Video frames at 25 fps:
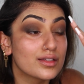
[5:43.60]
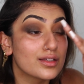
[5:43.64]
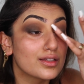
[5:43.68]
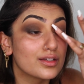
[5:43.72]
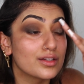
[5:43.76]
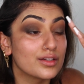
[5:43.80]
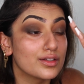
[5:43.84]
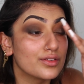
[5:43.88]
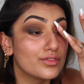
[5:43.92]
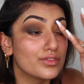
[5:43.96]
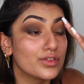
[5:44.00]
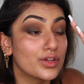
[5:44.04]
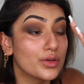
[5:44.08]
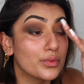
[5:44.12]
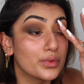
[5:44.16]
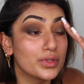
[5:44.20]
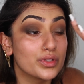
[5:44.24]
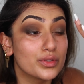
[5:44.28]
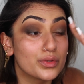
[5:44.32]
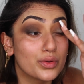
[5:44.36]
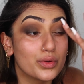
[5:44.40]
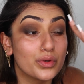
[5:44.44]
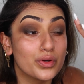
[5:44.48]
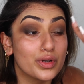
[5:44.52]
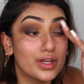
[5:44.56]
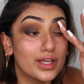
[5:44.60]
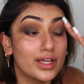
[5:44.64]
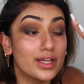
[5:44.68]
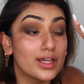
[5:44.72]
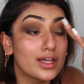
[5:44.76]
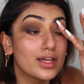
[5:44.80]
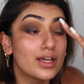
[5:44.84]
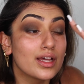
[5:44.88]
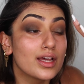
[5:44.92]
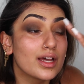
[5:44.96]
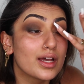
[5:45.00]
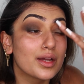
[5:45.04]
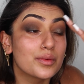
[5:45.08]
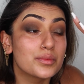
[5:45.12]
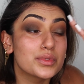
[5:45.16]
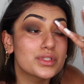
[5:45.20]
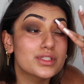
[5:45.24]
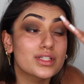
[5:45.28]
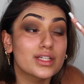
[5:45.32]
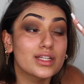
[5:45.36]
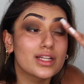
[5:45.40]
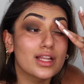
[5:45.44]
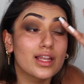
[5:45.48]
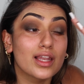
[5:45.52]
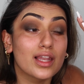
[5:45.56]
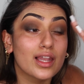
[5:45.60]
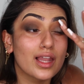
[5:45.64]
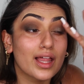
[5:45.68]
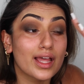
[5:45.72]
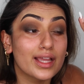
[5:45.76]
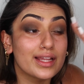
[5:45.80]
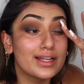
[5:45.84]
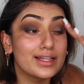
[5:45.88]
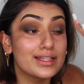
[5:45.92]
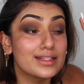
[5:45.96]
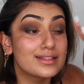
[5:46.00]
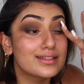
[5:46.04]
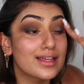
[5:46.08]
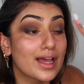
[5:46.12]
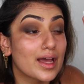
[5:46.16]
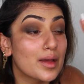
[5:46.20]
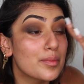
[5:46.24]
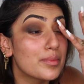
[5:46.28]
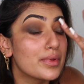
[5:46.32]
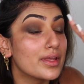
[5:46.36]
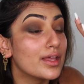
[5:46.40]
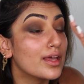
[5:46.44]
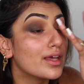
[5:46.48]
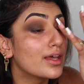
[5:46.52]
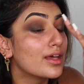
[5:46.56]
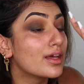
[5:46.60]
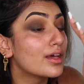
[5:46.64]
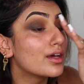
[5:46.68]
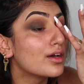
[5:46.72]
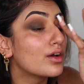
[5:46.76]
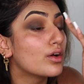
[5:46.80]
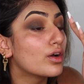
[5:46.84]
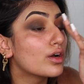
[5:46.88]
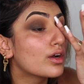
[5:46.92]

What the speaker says: I don't even know what you call it. I'm just gonna lightly tap it